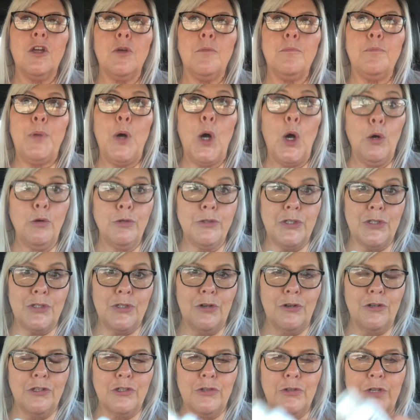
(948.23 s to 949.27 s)
Post
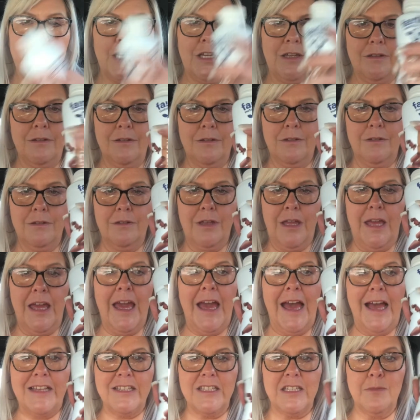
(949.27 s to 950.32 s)
surgery, it
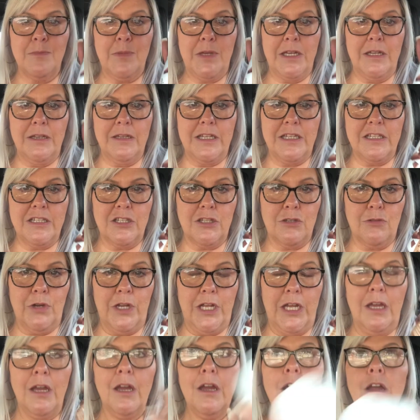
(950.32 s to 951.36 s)
has to be at least
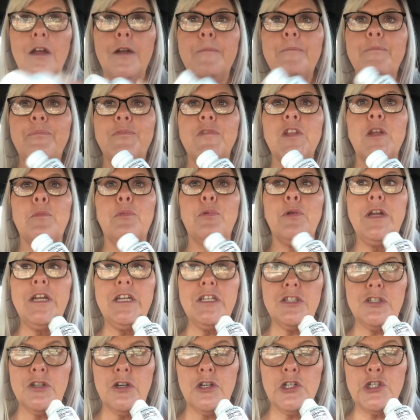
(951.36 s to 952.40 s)
3.
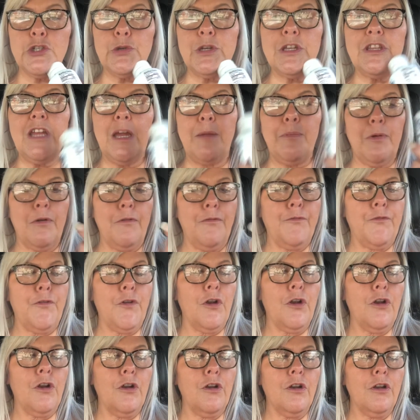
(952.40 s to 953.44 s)
Pre-surgery, they
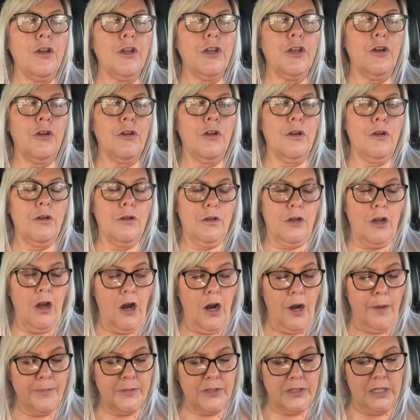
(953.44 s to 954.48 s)
prefer your
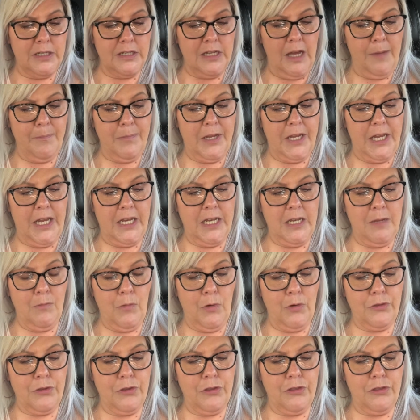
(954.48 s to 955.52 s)
carbs to not be any
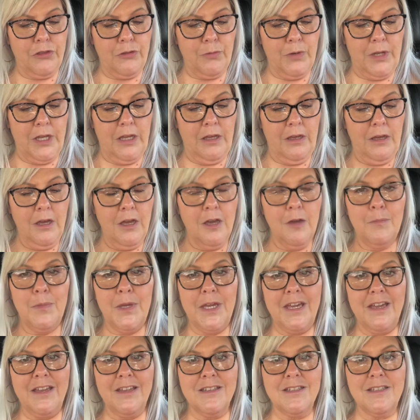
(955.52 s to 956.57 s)
more than 3
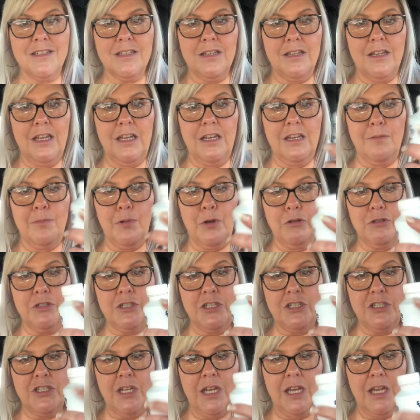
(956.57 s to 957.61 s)
because in a
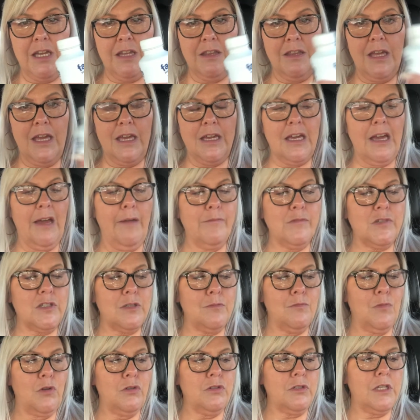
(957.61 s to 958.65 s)
protein shake, it comes
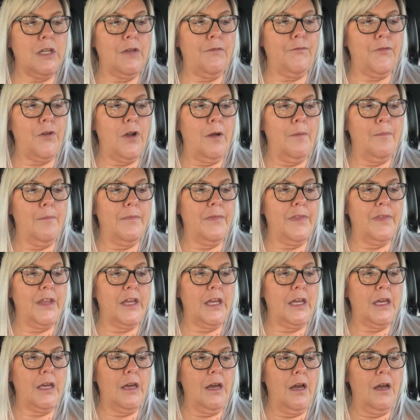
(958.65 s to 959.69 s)
mostly from the